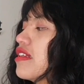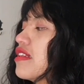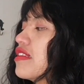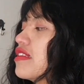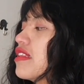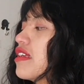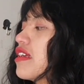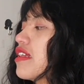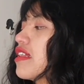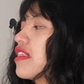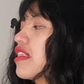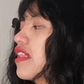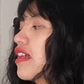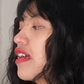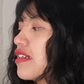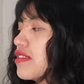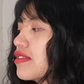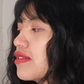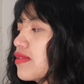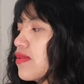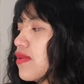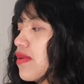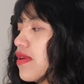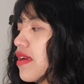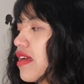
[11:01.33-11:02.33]
the
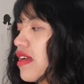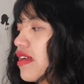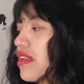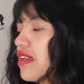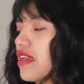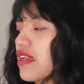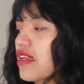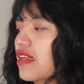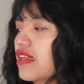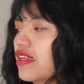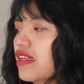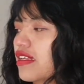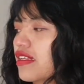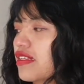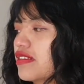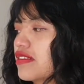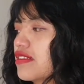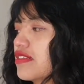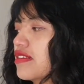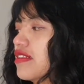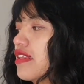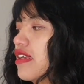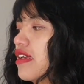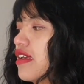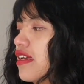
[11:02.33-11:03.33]
last one
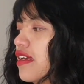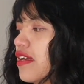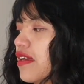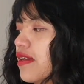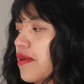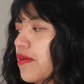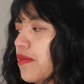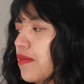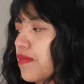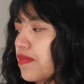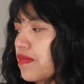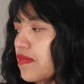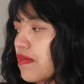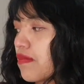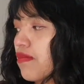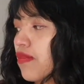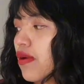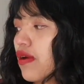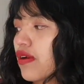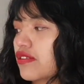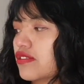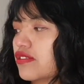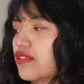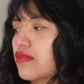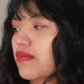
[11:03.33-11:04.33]
is the
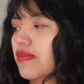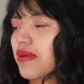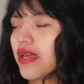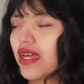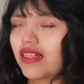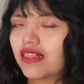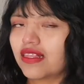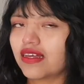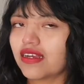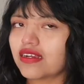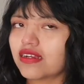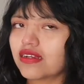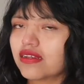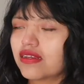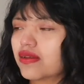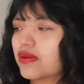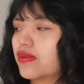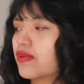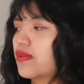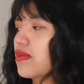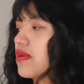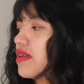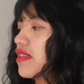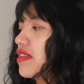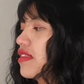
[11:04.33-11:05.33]
postvelar
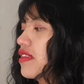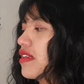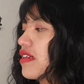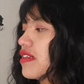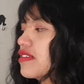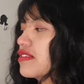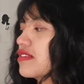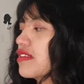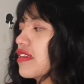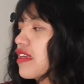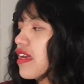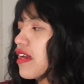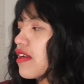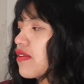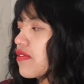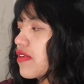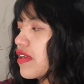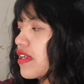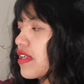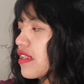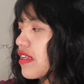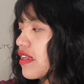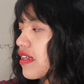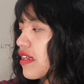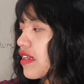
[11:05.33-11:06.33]
with this
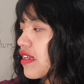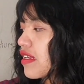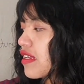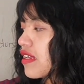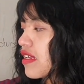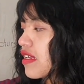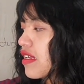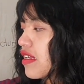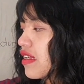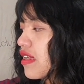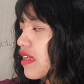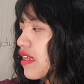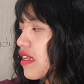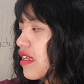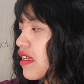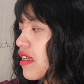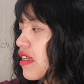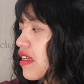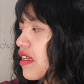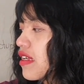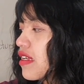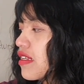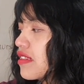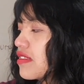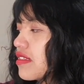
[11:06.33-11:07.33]
diacritic.
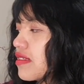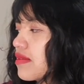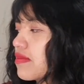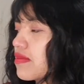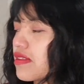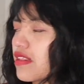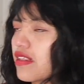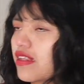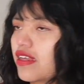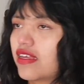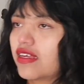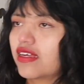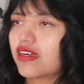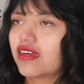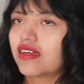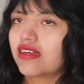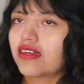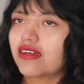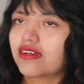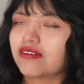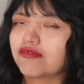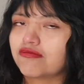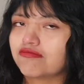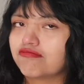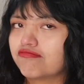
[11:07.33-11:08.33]
Seems like
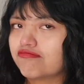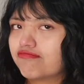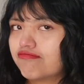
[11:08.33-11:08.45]
a